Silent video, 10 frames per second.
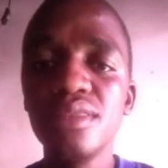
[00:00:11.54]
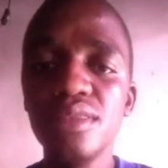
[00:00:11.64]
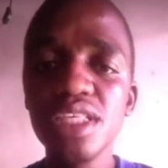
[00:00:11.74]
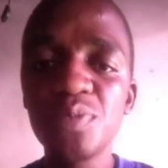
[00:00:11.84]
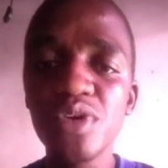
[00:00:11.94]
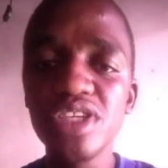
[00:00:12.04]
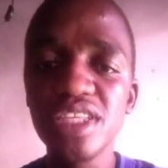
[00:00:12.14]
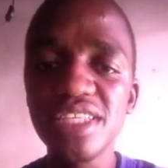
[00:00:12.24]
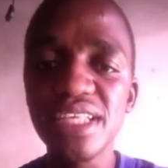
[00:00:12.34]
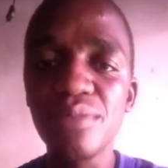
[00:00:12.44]
This
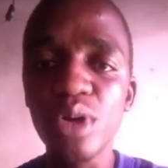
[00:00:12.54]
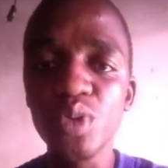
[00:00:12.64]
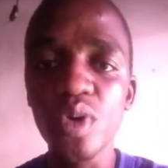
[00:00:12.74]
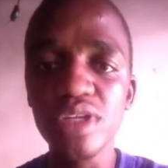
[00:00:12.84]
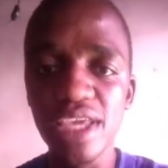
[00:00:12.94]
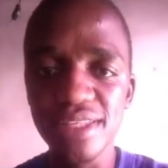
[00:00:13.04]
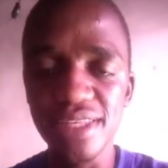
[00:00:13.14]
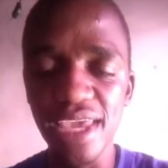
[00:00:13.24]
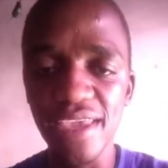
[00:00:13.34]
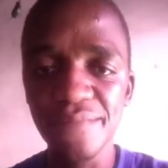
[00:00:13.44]
project is about World AIDS
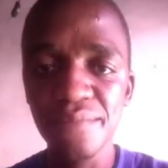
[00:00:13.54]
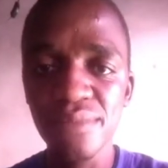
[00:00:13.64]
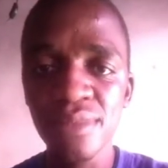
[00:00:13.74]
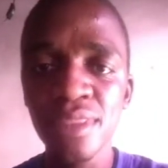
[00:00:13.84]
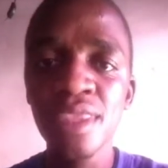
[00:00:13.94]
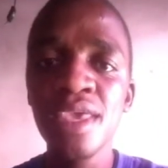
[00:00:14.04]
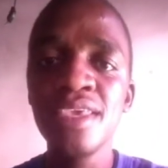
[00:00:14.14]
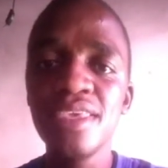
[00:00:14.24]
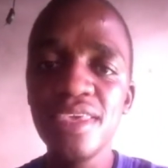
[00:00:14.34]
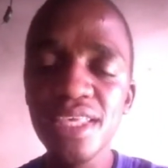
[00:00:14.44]
Day.
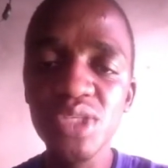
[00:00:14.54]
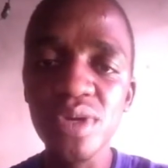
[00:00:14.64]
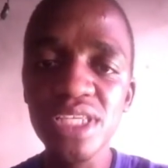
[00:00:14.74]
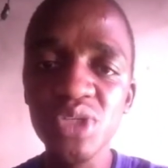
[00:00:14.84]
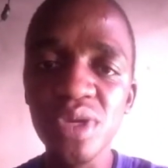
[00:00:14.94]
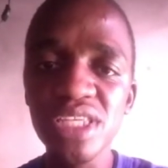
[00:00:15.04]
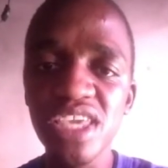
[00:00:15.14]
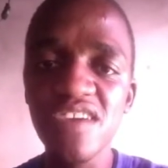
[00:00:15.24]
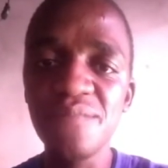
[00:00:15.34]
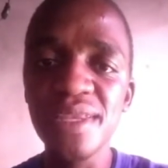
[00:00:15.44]
Yes, 2020
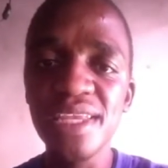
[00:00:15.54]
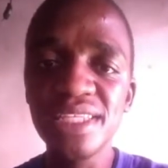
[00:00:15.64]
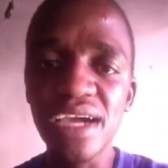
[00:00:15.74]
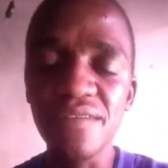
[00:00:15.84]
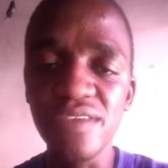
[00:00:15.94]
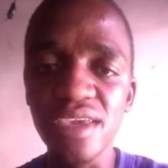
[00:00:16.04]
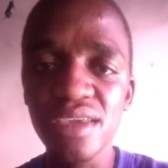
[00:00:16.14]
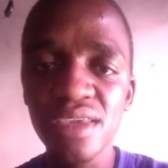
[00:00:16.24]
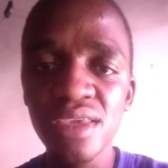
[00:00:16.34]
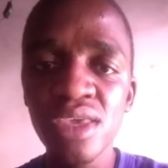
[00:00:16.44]
have been a tough year
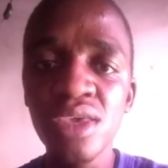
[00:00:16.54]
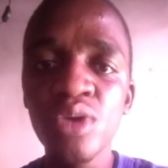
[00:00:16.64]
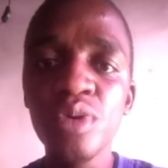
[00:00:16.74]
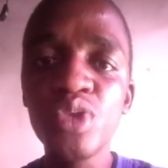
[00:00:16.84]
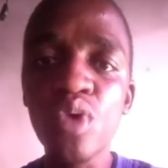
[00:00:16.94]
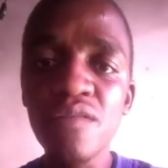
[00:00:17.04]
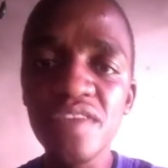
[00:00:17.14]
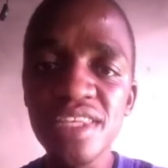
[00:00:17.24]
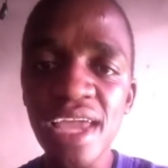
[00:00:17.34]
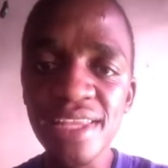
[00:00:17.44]
with
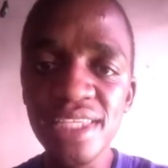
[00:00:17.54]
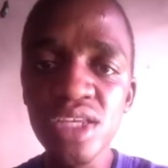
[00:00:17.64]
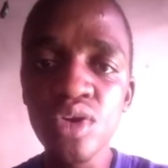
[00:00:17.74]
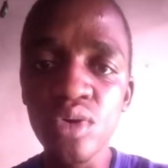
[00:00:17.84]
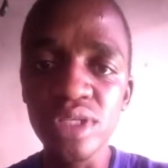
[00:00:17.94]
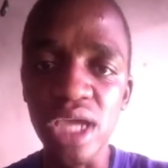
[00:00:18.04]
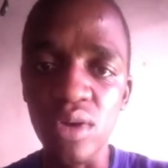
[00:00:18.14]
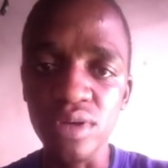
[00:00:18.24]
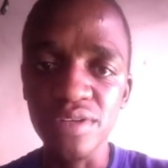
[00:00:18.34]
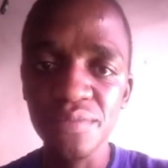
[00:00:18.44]
COVID-19
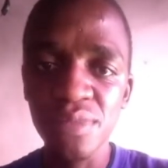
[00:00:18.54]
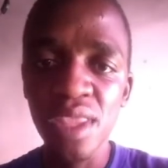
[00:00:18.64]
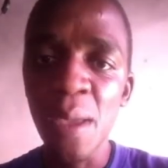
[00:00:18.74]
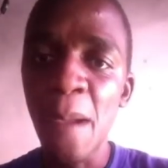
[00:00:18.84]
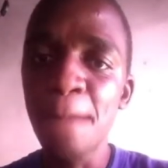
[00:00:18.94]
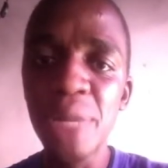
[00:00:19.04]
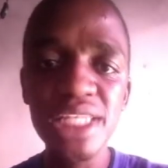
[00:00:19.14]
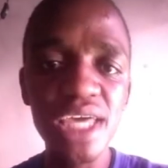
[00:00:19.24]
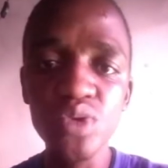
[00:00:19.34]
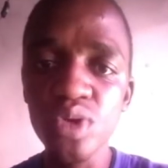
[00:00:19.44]
lockdown,
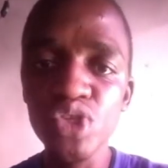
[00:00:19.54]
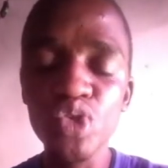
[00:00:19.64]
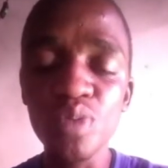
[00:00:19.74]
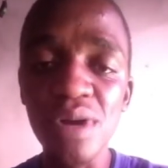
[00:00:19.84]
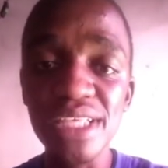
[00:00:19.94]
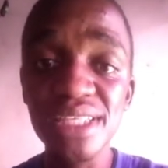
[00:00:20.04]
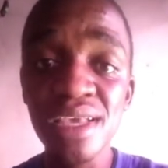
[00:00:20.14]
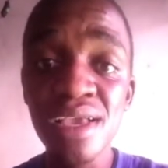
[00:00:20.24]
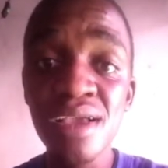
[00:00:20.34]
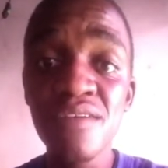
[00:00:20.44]
but that won't stop us
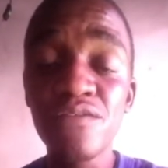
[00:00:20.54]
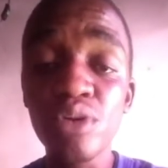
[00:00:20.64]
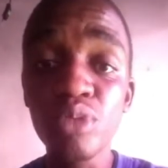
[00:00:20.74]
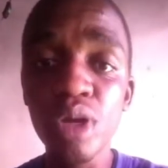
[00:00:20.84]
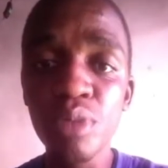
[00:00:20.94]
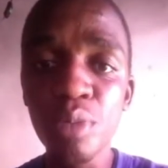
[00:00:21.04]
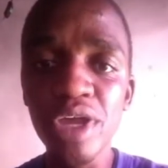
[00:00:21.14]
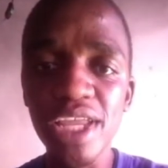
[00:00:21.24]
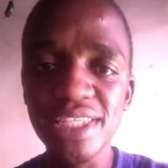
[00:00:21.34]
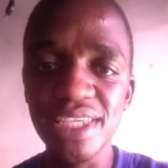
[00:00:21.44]
from
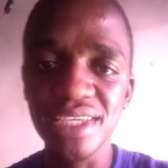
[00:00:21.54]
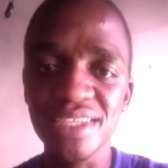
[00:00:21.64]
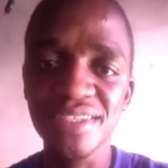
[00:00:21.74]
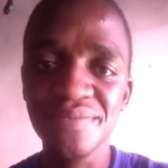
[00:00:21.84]
commemorating